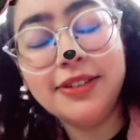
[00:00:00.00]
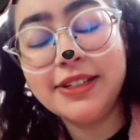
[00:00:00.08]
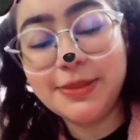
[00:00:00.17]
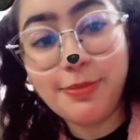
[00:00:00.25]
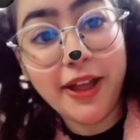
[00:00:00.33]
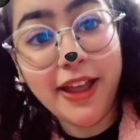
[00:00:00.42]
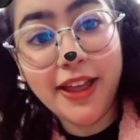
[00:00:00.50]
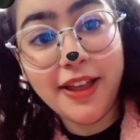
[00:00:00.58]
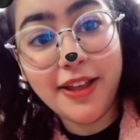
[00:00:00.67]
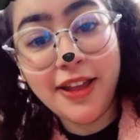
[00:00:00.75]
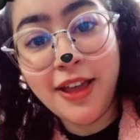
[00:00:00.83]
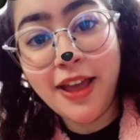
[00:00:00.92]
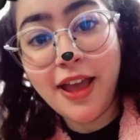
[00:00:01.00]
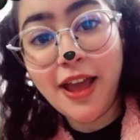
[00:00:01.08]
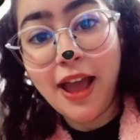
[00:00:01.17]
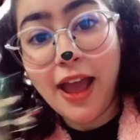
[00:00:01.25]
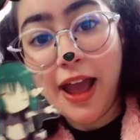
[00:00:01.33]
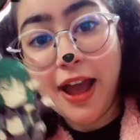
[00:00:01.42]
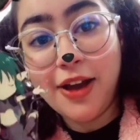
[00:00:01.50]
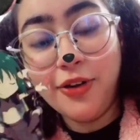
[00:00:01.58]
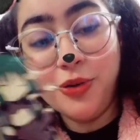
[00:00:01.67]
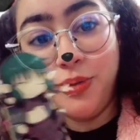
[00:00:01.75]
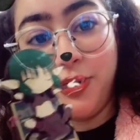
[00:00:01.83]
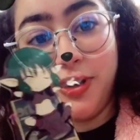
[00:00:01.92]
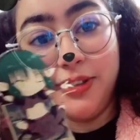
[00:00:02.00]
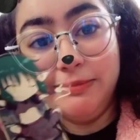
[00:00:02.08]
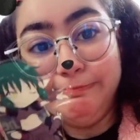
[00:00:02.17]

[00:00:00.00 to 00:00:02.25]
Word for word: Despite how